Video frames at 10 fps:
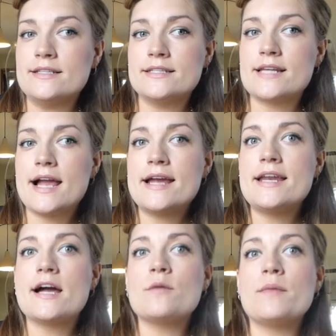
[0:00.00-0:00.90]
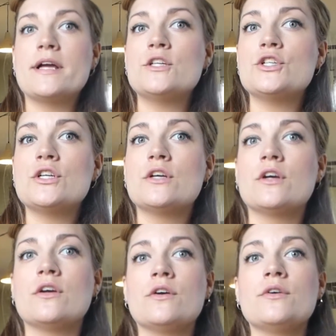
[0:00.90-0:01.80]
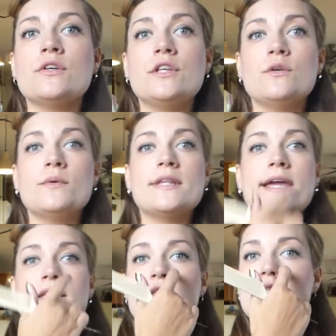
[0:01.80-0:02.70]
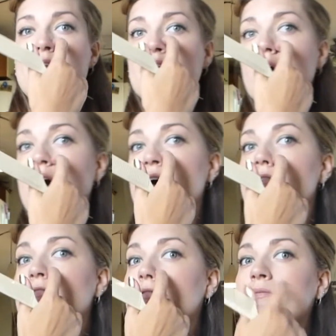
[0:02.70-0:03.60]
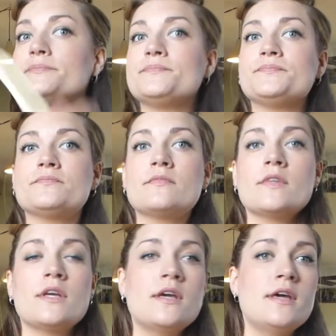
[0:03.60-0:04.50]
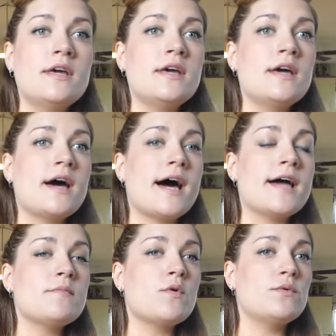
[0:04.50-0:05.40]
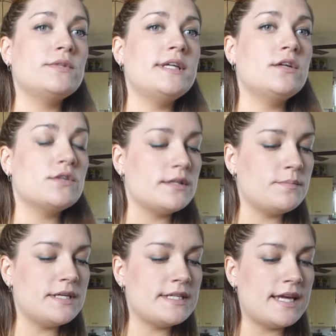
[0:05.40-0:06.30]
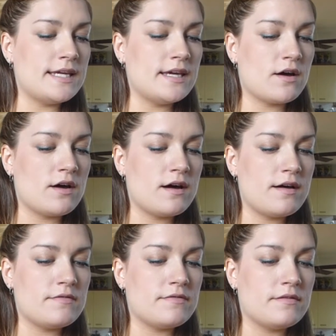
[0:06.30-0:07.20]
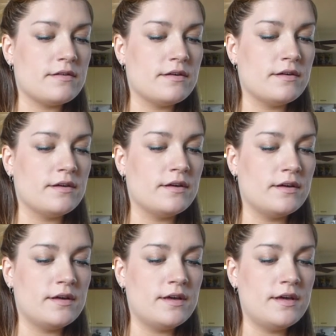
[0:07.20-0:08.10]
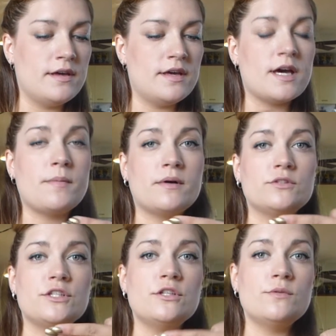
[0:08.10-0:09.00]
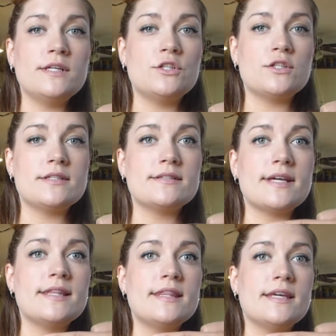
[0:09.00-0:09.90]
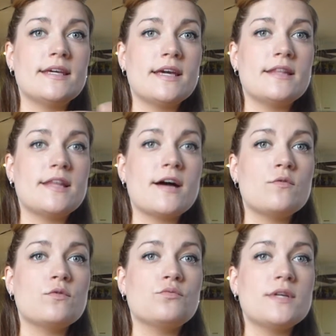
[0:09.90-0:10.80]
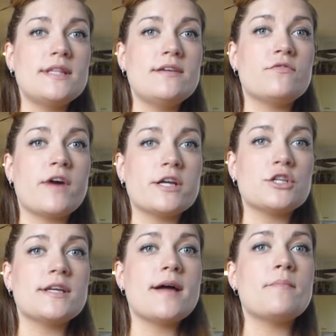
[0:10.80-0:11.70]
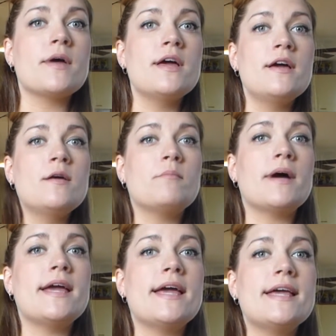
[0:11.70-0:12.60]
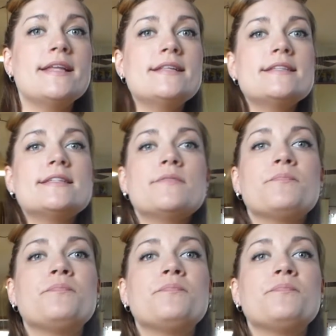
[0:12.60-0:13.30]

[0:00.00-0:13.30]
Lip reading: decide how much you would like to take off. I'm only going to be taking off about 2 inches, I think, and that will really freshen up my ends.